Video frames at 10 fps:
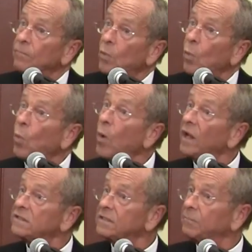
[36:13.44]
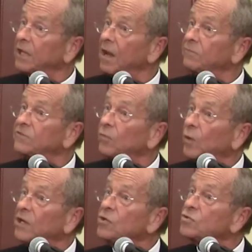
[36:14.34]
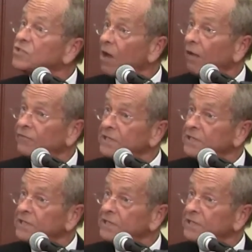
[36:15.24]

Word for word: Once it becomes the way you solve